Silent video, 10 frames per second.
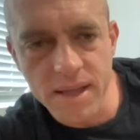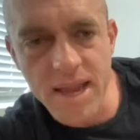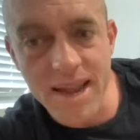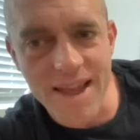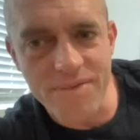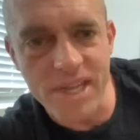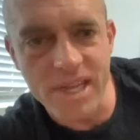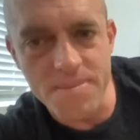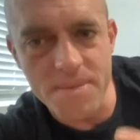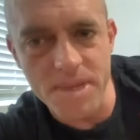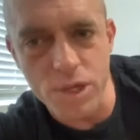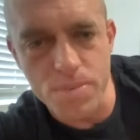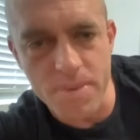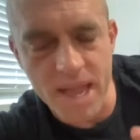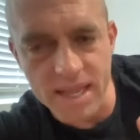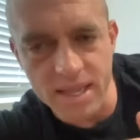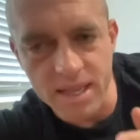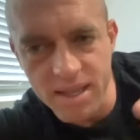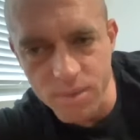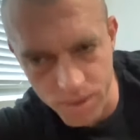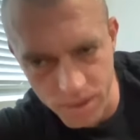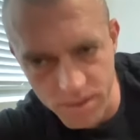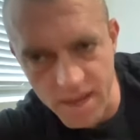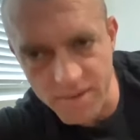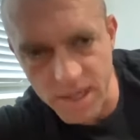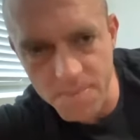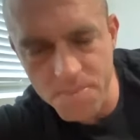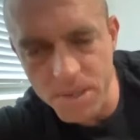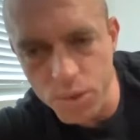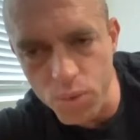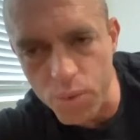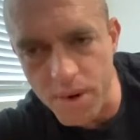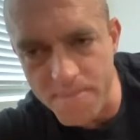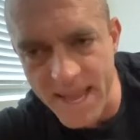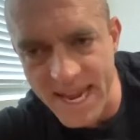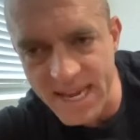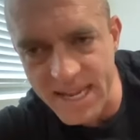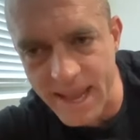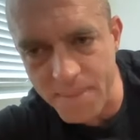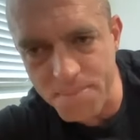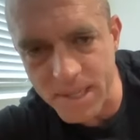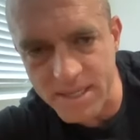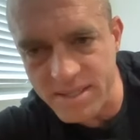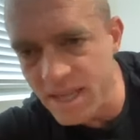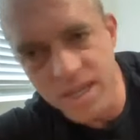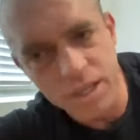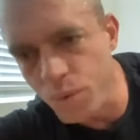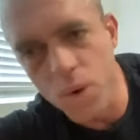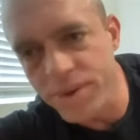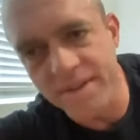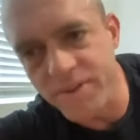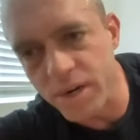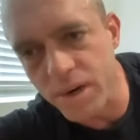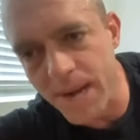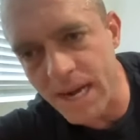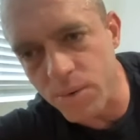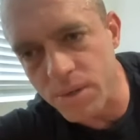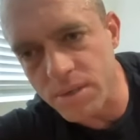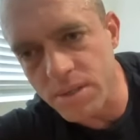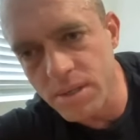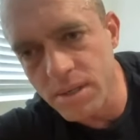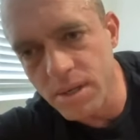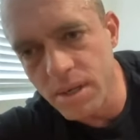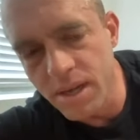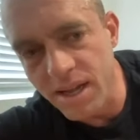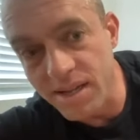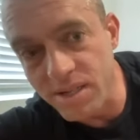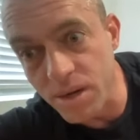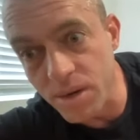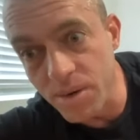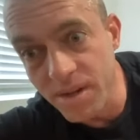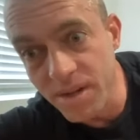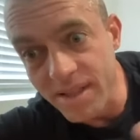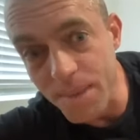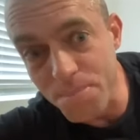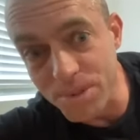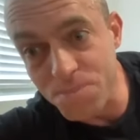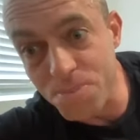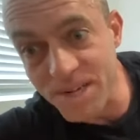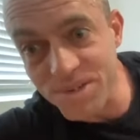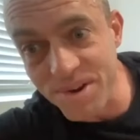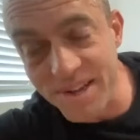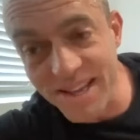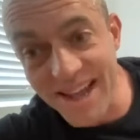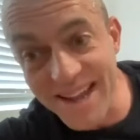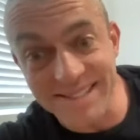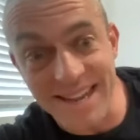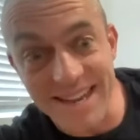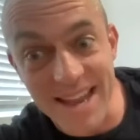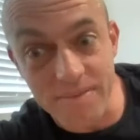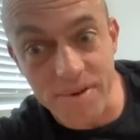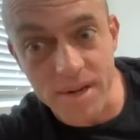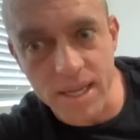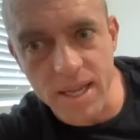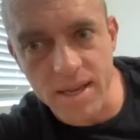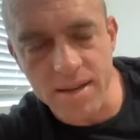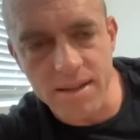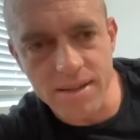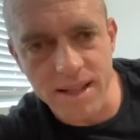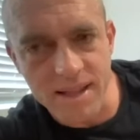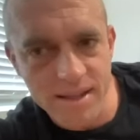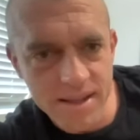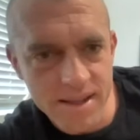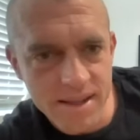And every commitment you make where you level up, you will remain in that place. You will never go backwards. And so that puts pressure on a guy to say never again. Like,